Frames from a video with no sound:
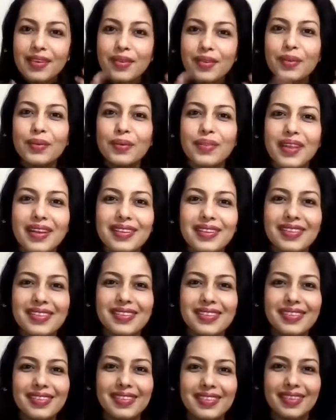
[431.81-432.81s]
know
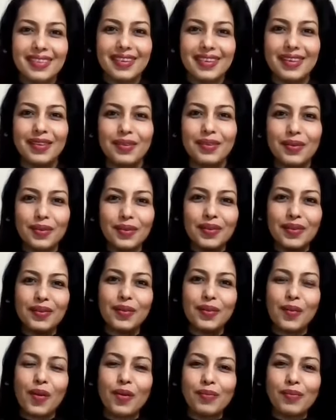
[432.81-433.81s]
that you're in
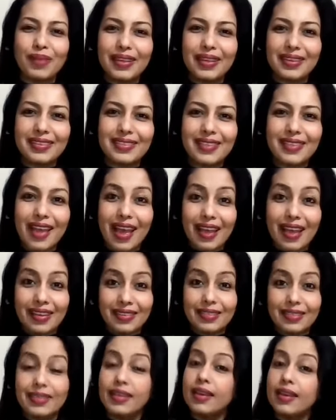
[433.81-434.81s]
the wrong place.
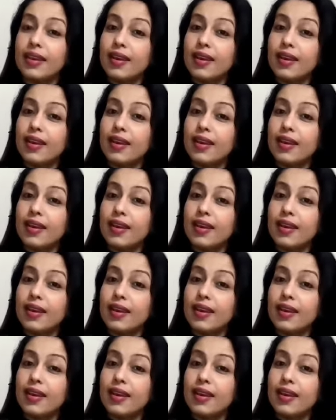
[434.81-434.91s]
And